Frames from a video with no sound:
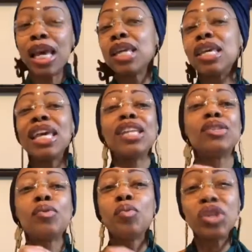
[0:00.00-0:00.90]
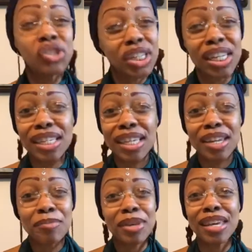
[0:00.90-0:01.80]
Your intuition is going
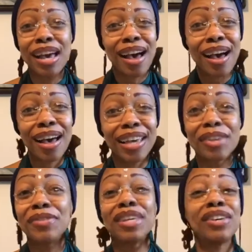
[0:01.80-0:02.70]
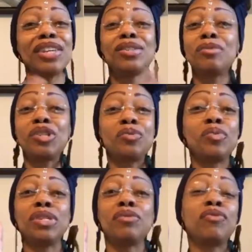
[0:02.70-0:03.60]
to be high. You think your intuition
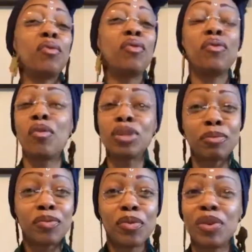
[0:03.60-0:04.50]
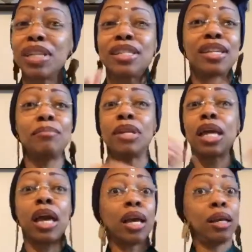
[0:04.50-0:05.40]
was in full force before. It's going to be
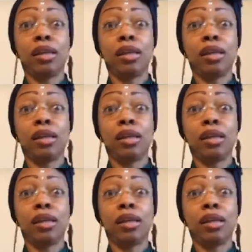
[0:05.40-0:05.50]
like,